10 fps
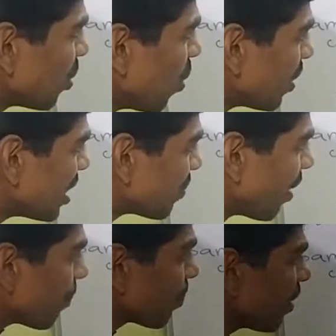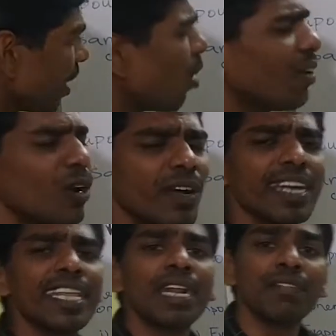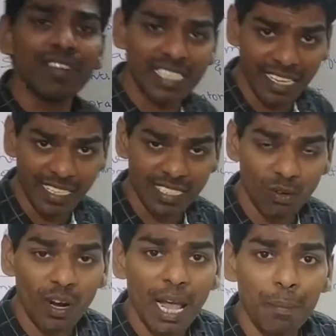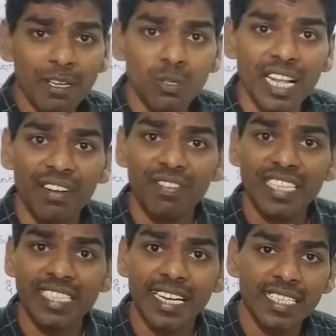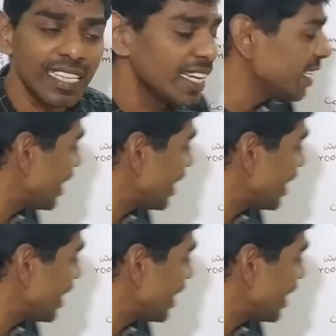go this way. Now we look at the refrigerant. What happened to the refrigerant? The